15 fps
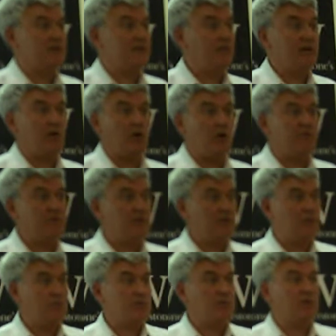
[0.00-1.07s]
very often
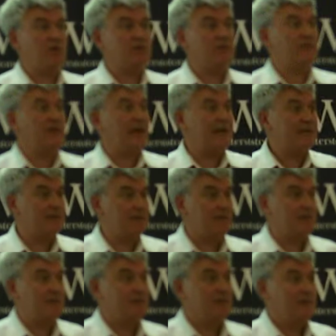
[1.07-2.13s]
it was because of an
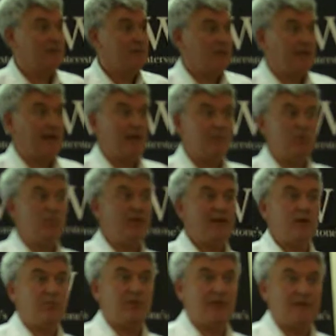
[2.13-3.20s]
accident. That they happened to be
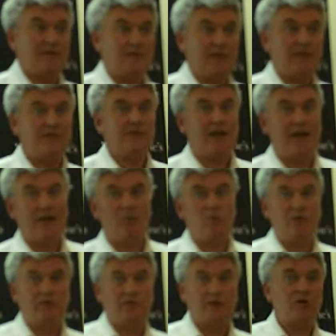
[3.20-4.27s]
in a place at the time
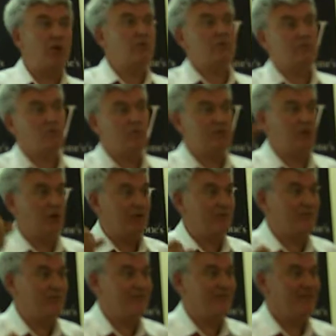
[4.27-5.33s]
when a gun went off.
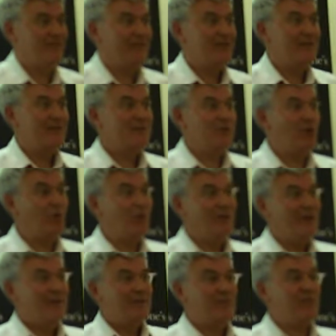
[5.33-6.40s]
So
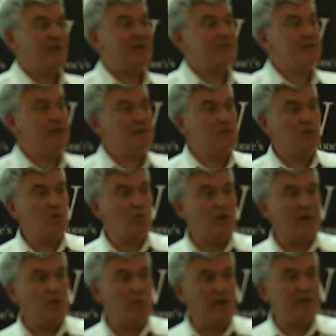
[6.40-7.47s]
the fascination with the
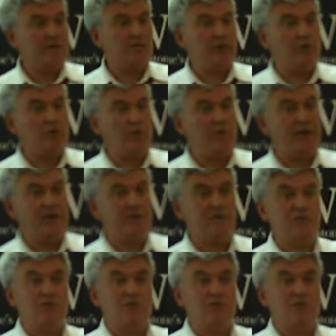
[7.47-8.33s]
Wild West by Europeans was